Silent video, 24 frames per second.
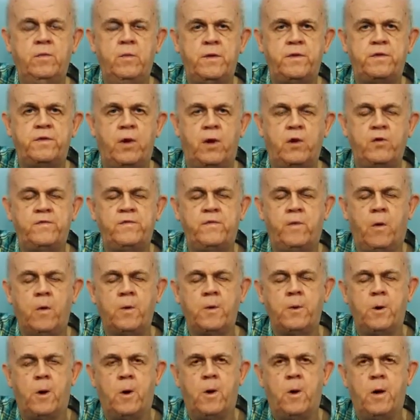With those
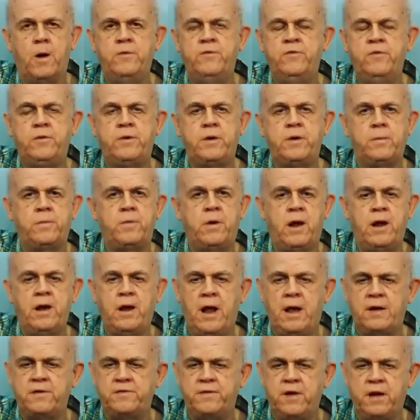4 chords, you can play,
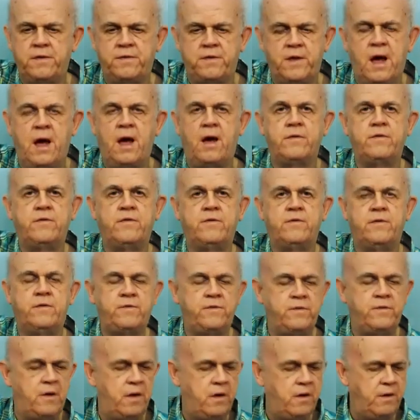like I say, thousands
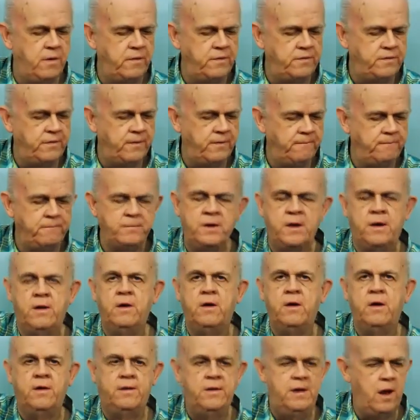of songs.
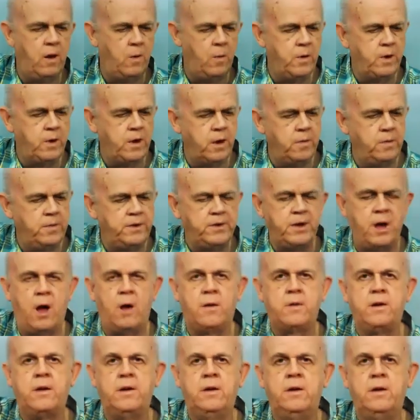Now we're going to be
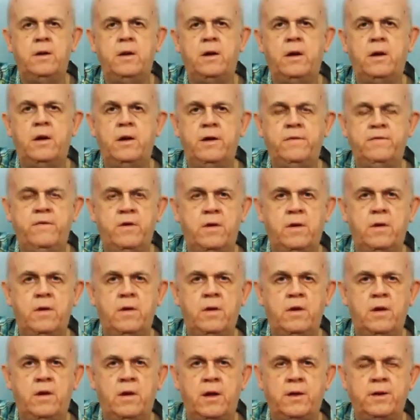talking, if
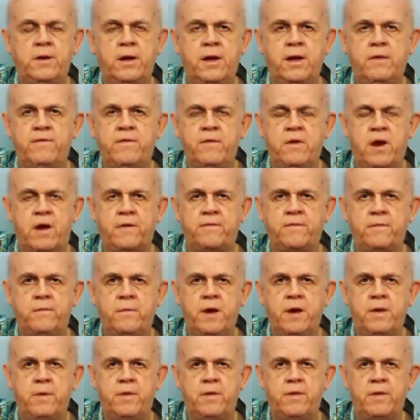you're not
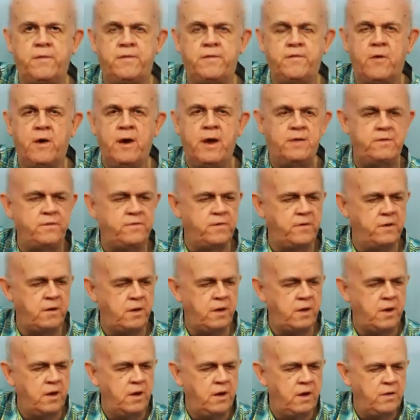familiar with the frets
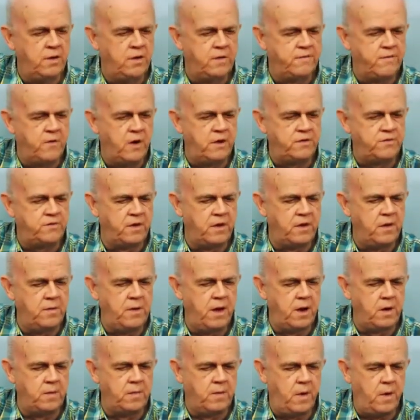of the
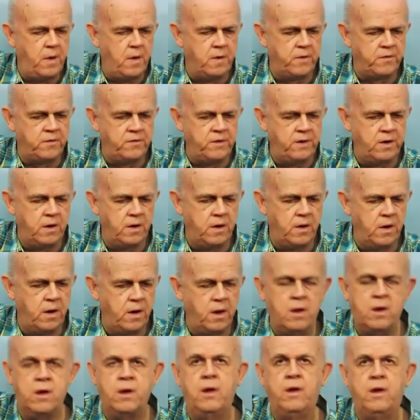metal bars here.
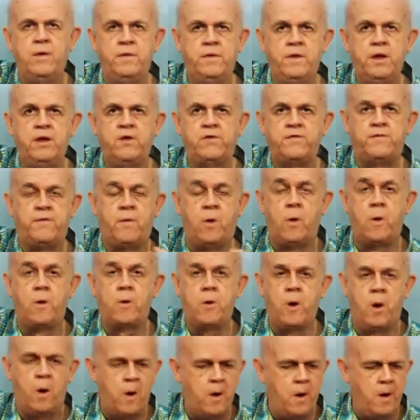These
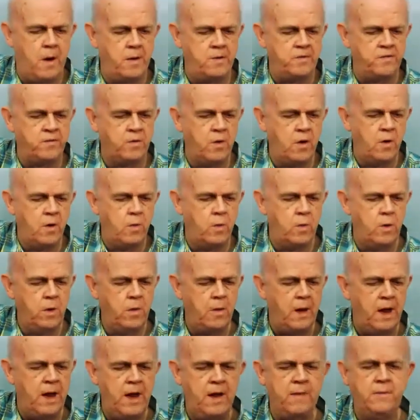4 chords, we
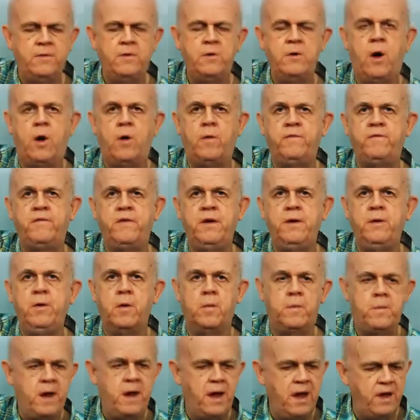will have no
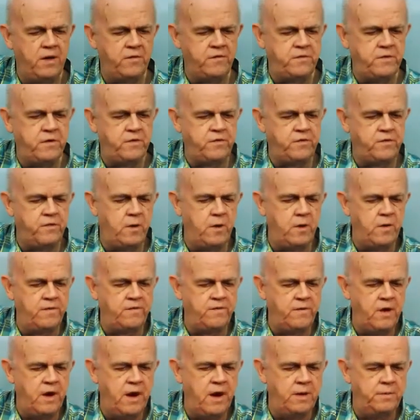finger past this 3rd
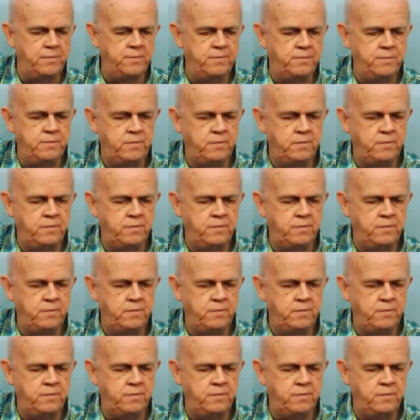fret.